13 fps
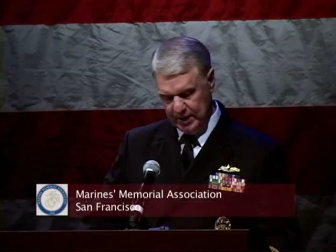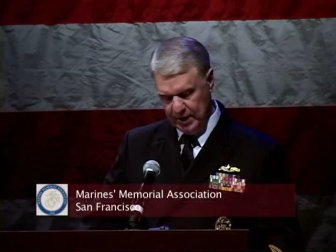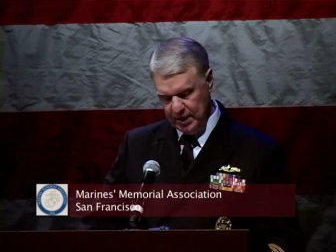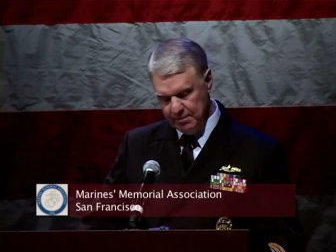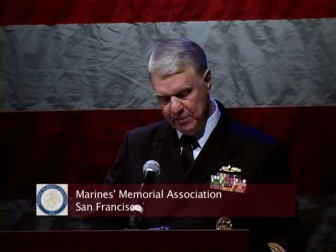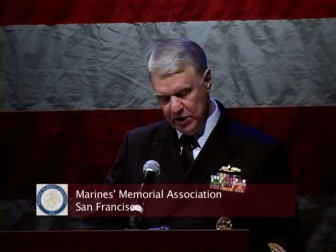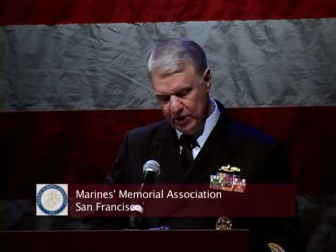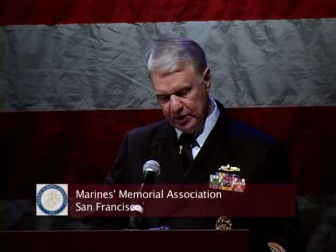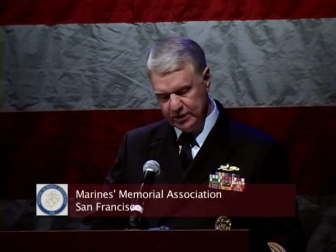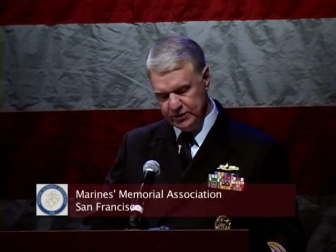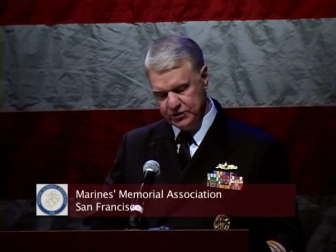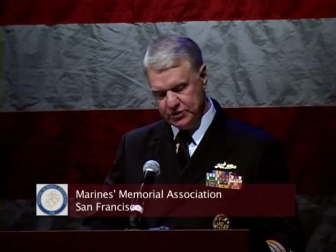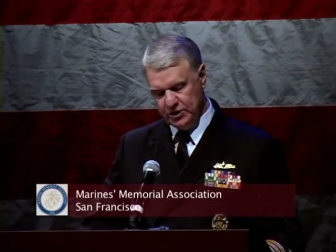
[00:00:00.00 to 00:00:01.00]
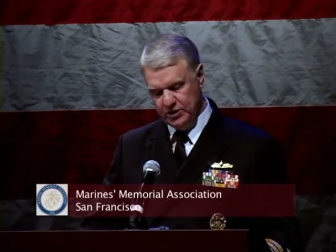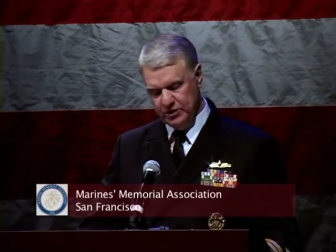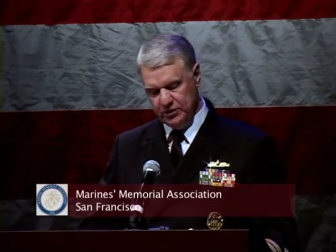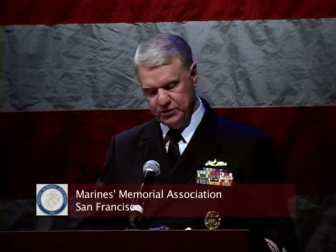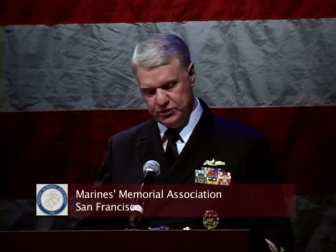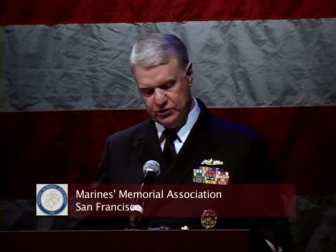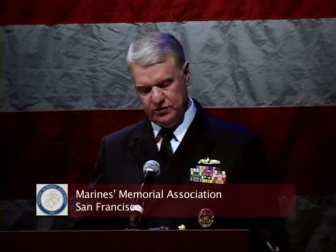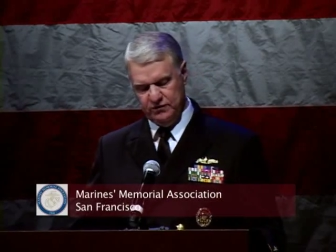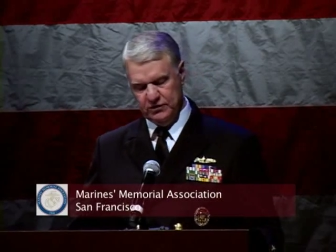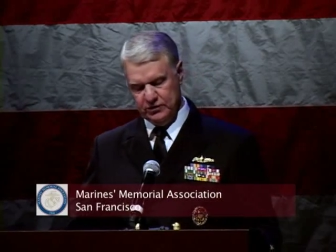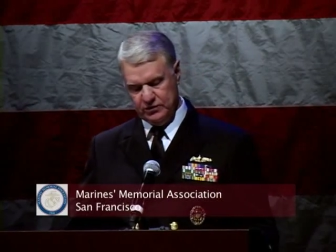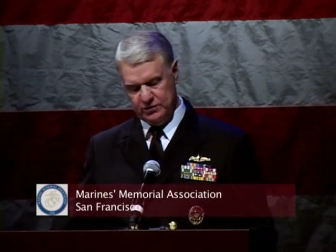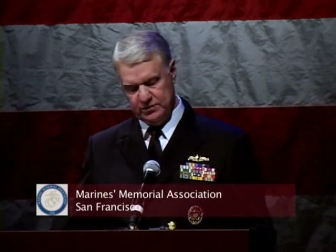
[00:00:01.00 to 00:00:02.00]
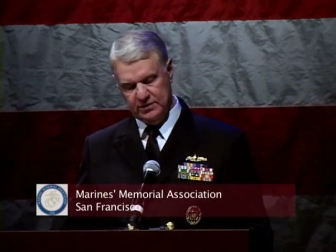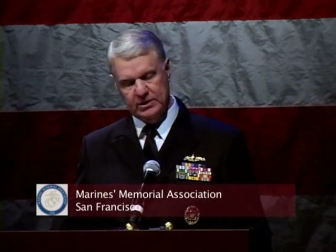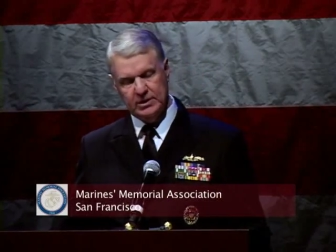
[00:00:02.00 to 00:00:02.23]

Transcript: and America's tireless service